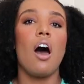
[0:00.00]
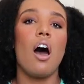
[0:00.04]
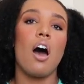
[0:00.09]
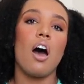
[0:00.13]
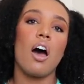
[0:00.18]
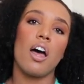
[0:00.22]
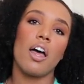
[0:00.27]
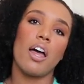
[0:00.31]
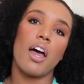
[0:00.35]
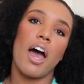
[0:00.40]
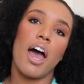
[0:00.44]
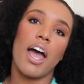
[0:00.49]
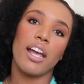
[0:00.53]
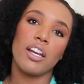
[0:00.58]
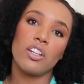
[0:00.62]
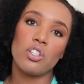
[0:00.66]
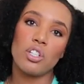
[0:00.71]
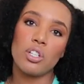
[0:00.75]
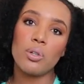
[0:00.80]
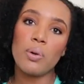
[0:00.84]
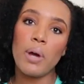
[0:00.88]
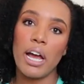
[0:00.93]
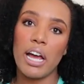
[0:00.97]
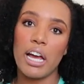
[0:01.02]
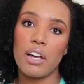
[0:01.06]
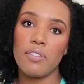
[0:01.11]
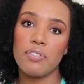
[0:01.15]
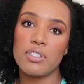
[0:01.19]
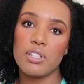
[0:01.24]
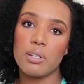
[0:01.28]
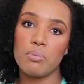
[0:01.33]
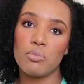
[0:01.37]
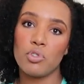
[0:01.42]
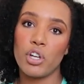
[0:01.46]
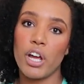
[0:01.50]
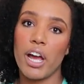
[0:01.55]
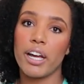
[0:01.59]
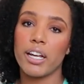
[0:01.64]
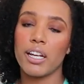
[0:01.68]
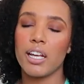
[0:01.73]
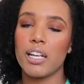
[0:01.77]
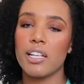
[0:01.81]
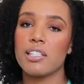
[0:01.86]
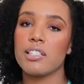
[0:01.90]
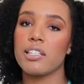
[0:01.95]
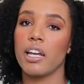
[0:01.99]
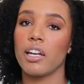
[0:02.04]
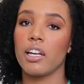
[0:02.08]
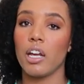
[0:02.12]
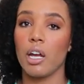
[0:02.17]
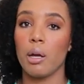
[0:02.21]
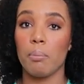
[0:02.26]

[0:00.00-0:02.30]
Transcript: Uh, I do have some jackets like